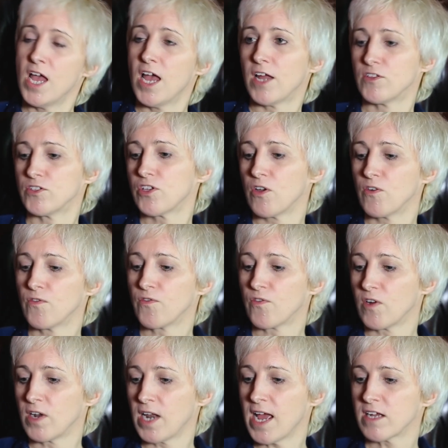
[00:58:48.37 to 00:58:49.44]
And so for
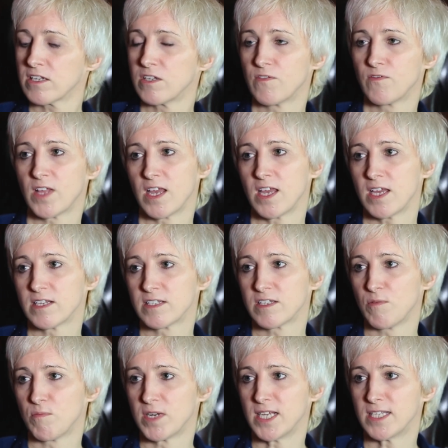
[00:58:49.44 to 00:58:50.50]
an actor, if they hear
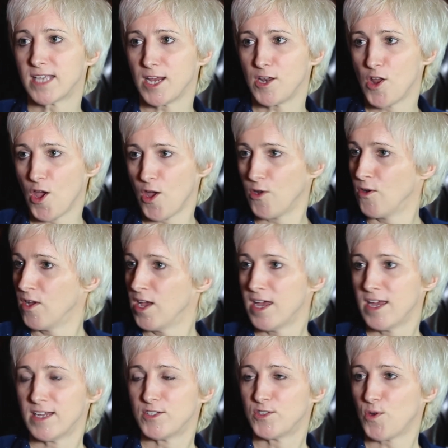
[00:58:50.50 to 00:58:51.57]
somebody say no
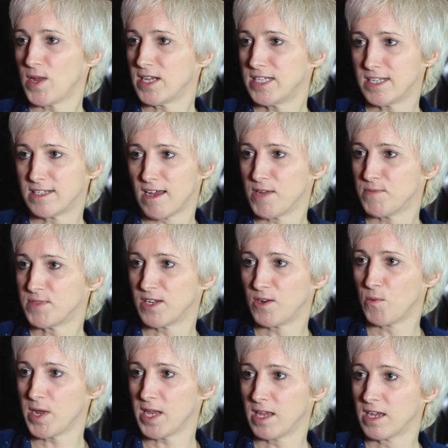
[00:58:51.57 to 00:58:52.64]
20 times in a
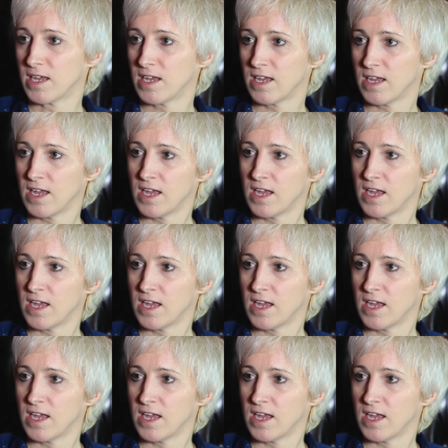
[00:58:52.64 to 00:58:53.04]
week,